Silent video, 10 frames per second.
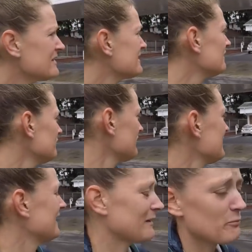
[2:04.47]
still
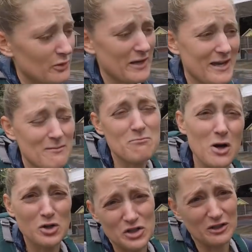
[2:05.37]
feeling pretty
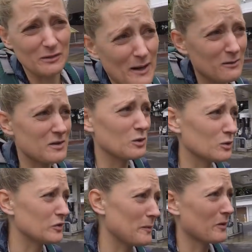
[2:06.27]
emotional about it
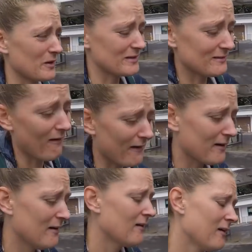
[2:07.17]
all, to be honest. Like,
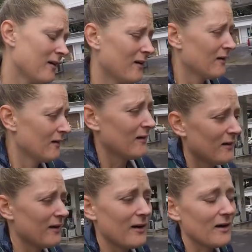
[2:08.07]

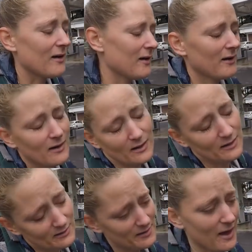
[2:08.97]
uh,
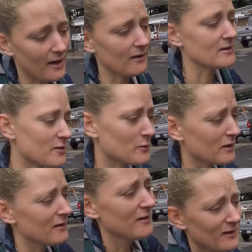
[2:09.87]
yeah, I don't want
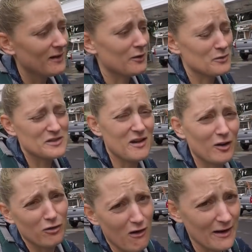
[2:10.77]
to. I don't want to
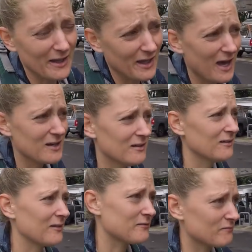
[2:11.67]
start crying again.
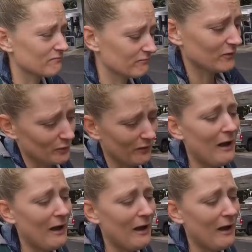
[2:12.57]
I've, got to,